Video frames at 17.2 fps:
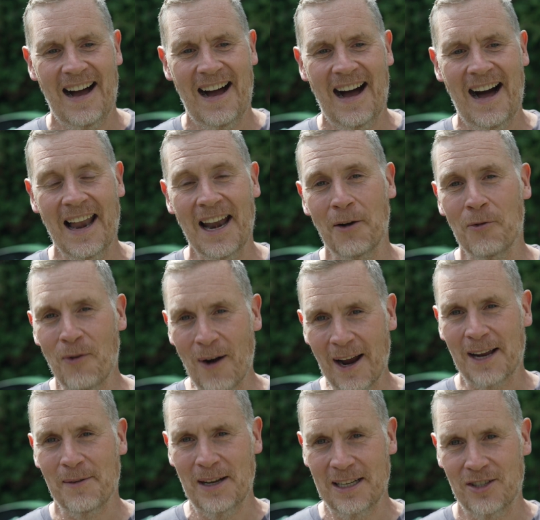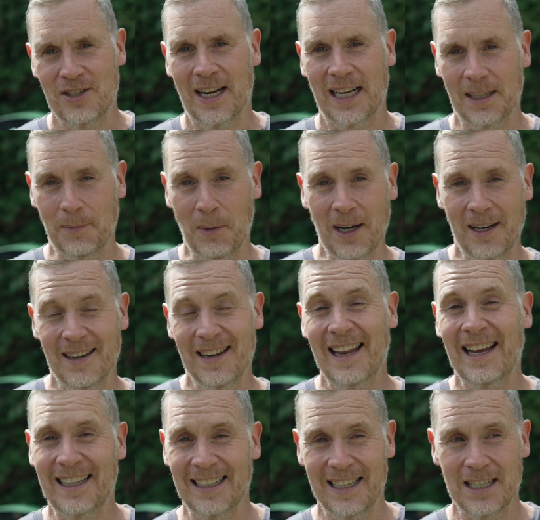And I'd recommend you check them out.
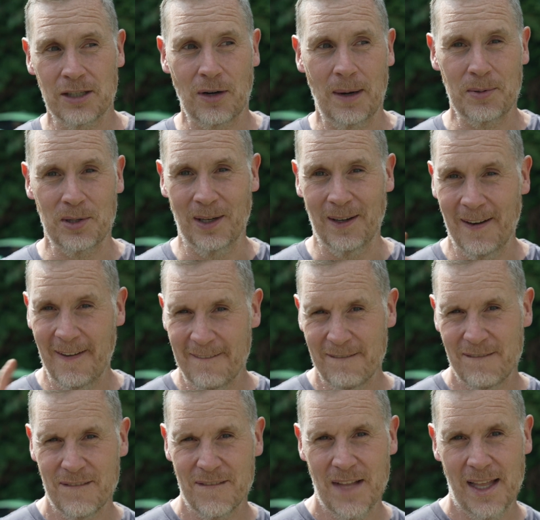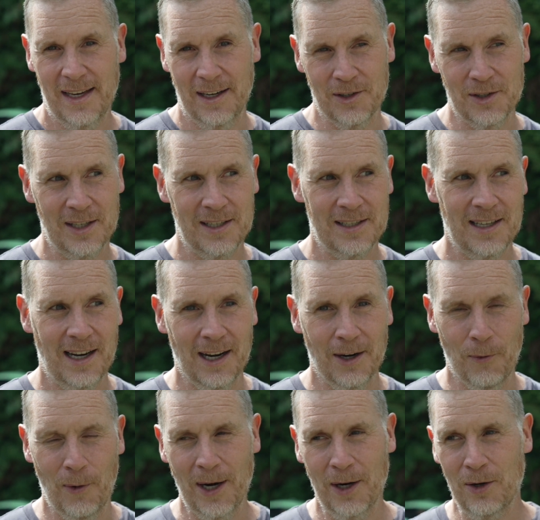Link in the description. Here's the
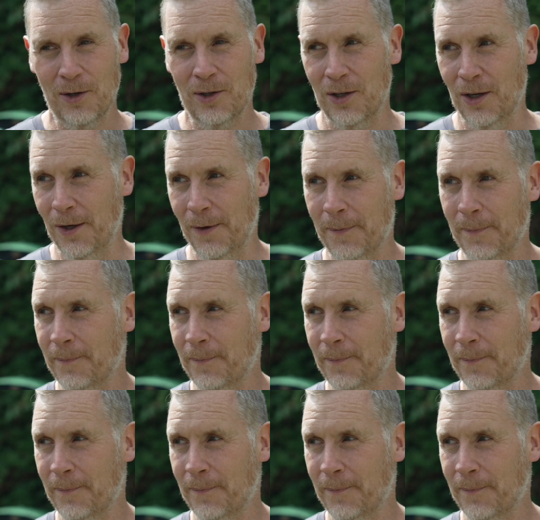siren right on cue.